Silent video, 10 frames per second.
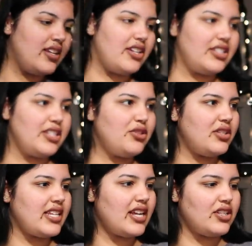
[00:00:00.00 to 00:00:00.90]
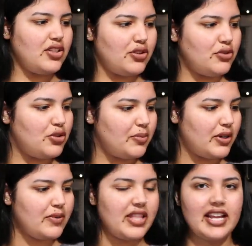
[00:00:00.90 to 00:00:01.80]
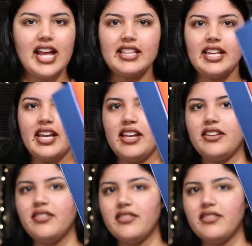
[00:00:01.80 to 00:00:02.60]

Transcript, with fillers: Your day two is like a snow trooper with a candy cane.